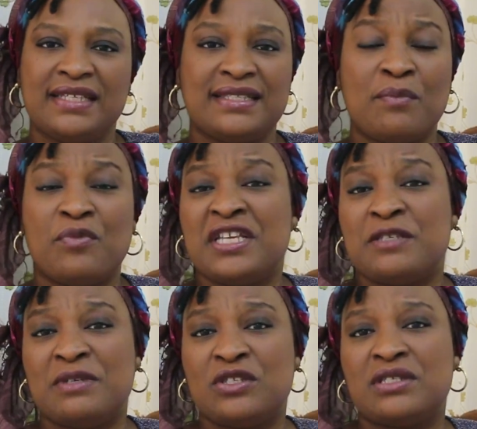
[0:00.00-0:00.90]
That
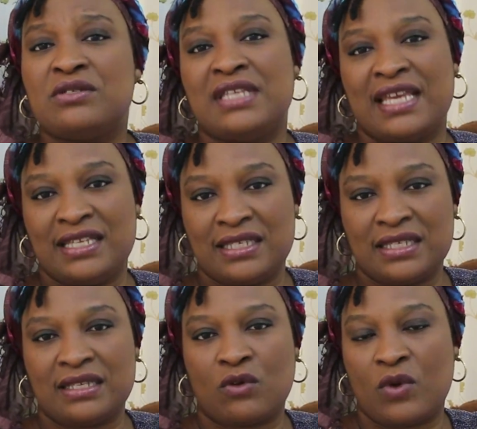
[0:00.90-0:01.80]
brings me to today's
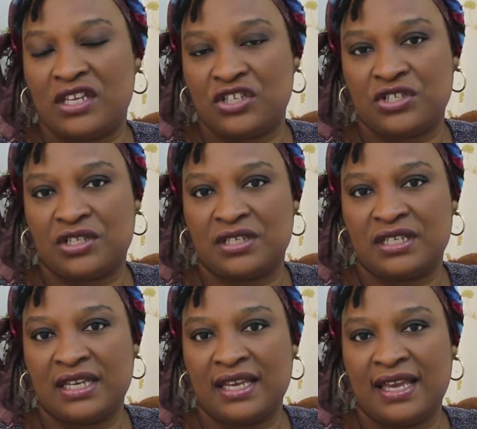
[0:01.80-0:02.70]
question.